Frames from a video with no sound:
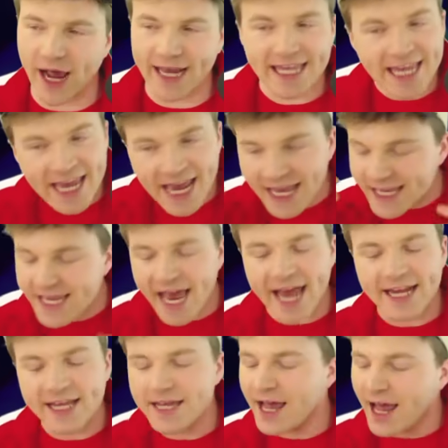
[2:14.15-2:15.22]
I can't
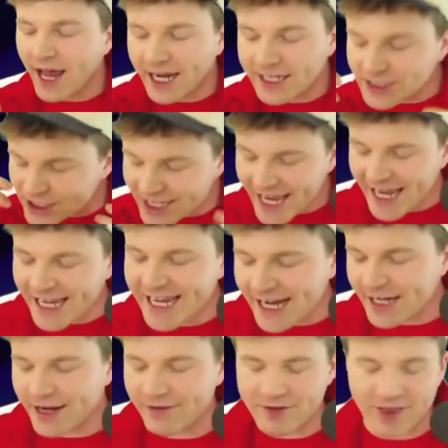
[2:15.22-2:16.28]
get, I just can't get
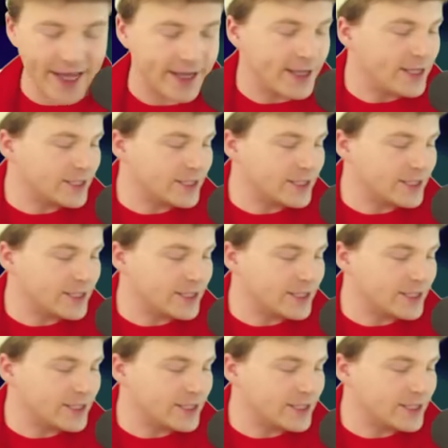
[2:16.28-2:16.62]
into everything.